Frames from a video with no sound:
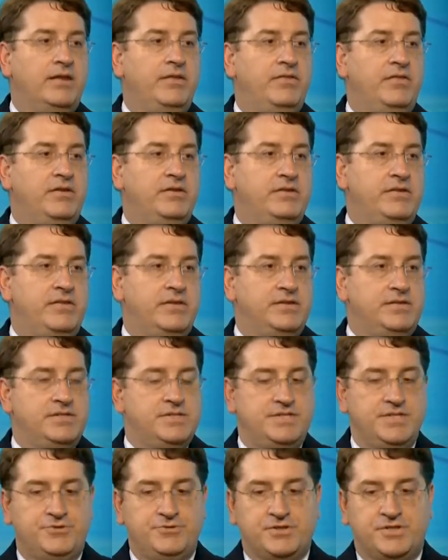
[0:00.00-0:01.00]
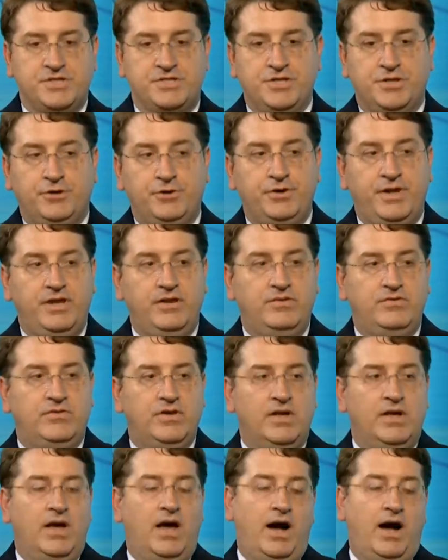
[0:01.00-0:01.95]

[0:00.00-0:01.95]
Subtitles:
the district attorney's,